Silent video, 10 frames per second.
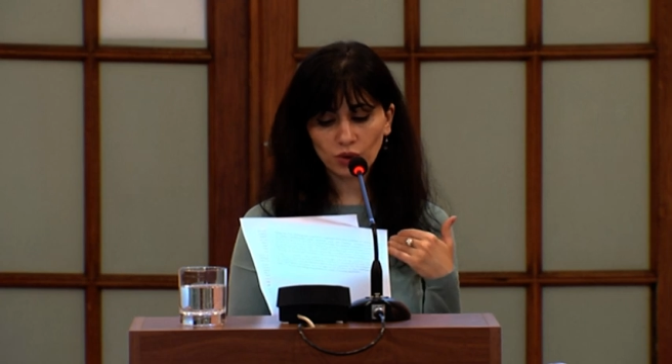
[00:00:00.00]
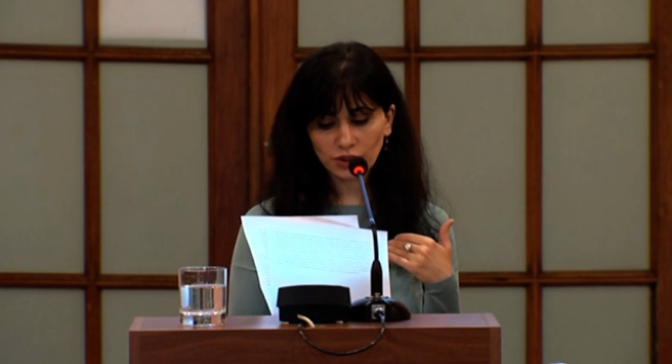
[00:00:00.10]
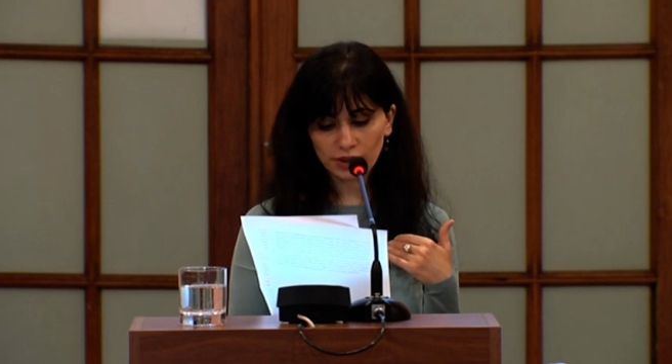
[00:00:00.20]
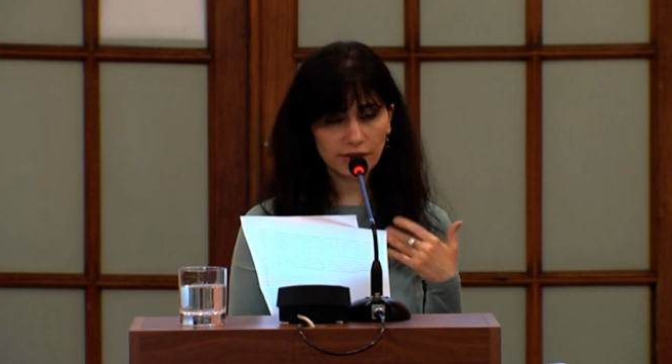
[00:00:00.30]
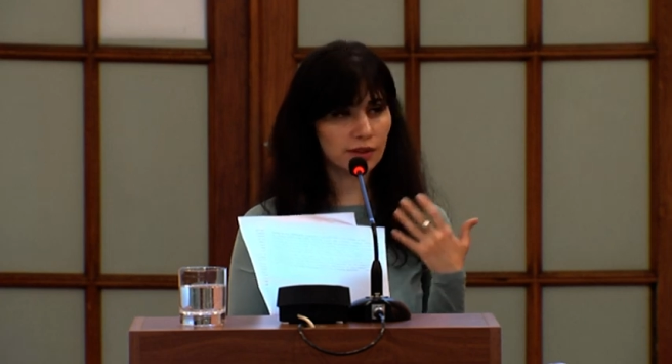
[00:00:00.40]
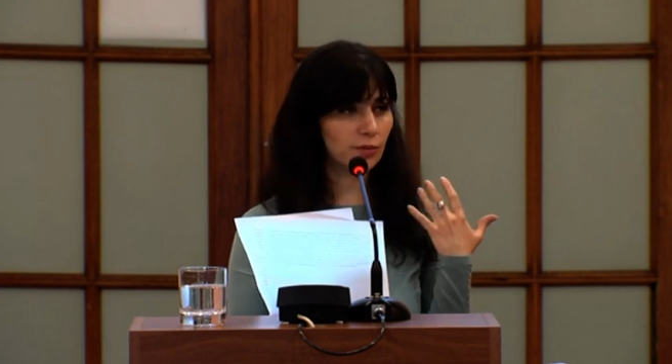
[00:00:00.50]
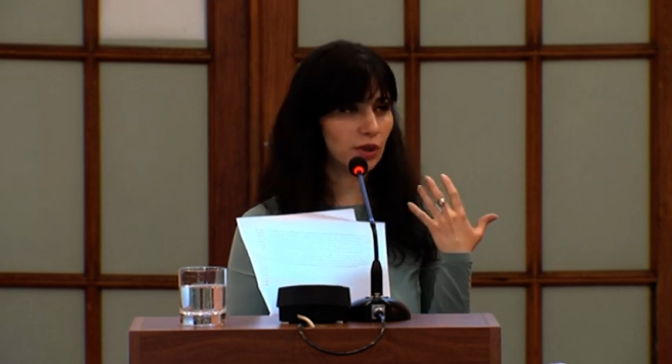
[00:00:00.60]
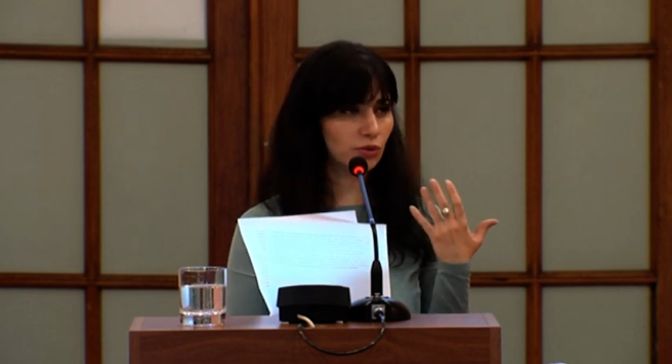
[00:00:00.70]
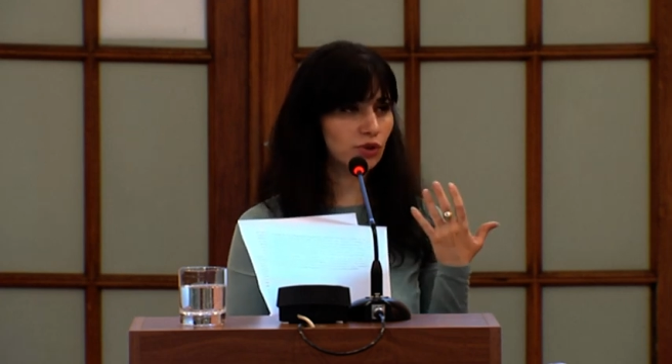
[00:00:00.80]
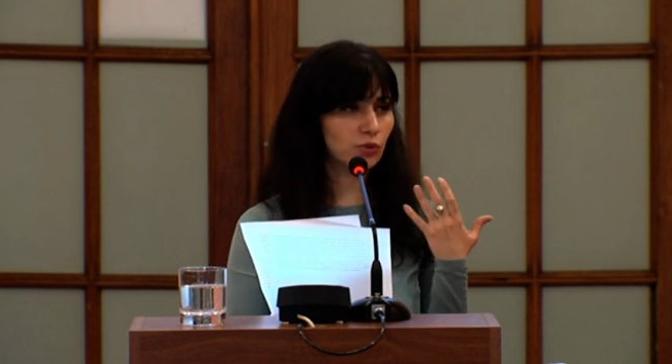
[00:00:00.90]
waters, the
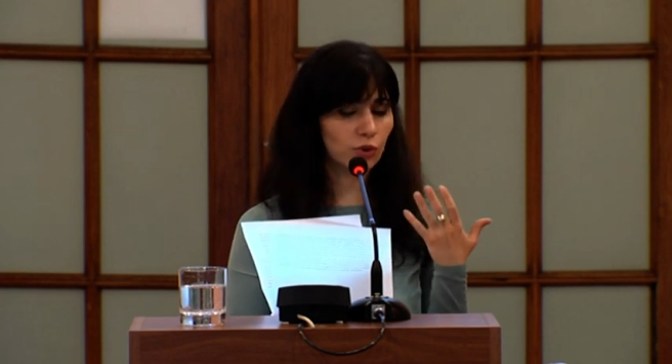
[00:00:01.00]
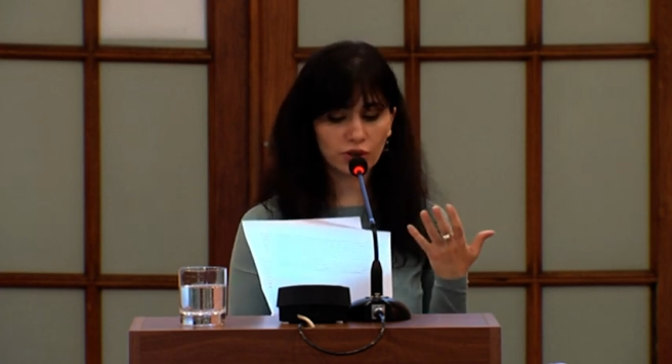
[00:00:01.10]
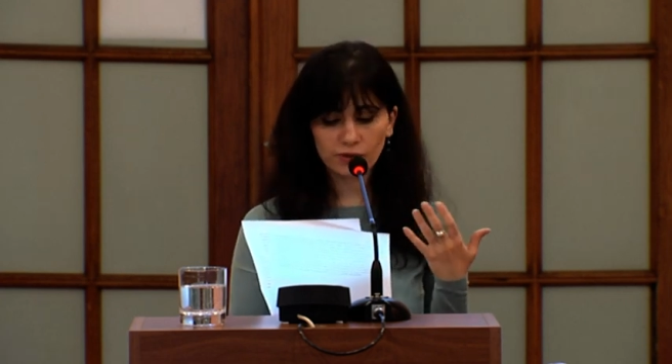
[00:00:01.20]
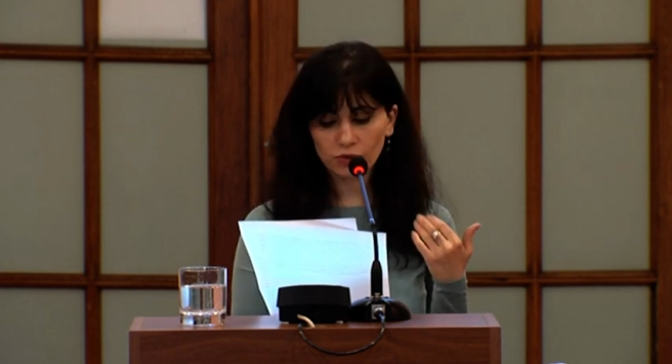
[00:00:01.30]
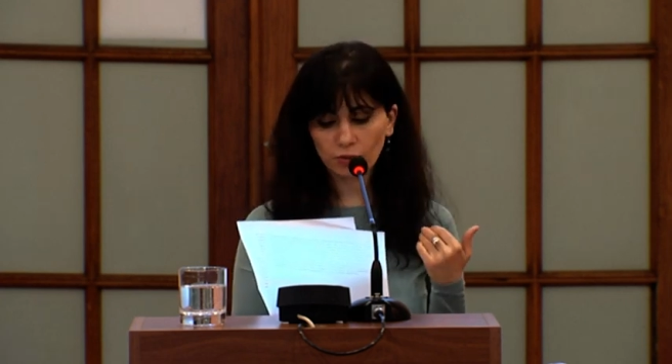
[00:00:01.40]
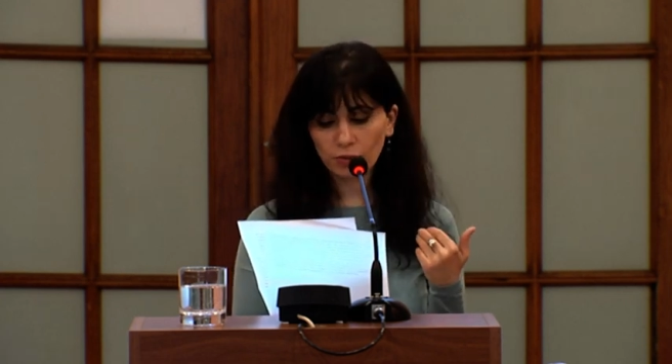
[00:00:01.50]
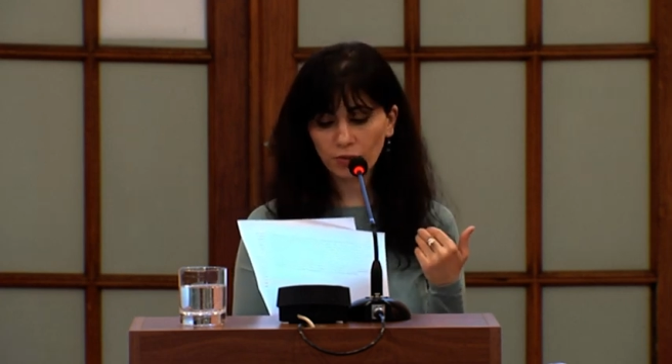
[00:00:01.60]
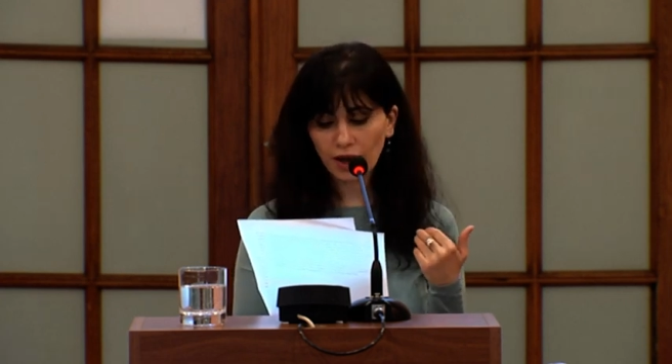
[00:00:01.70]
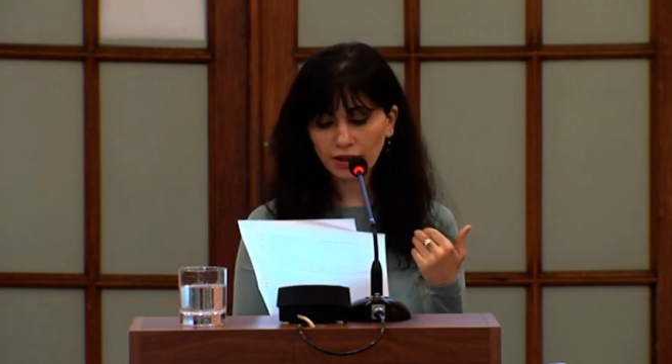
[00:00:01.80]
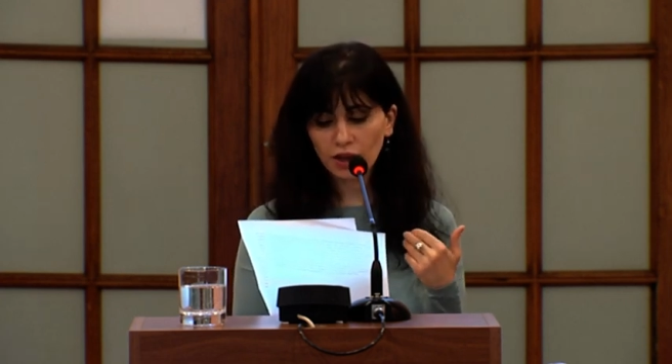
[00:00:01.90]
polluted waters from the
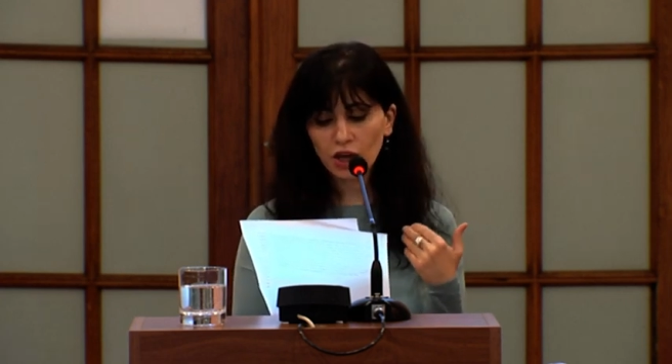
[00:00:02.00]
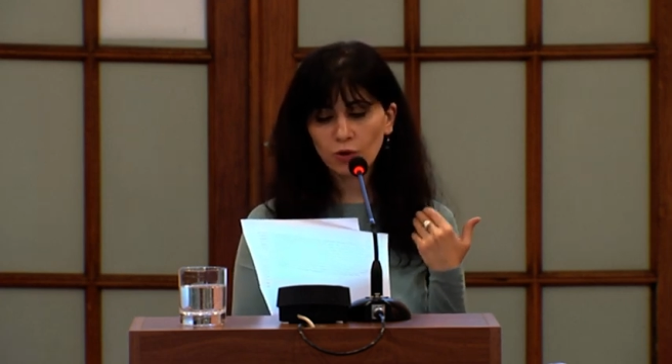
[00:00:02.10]
mine,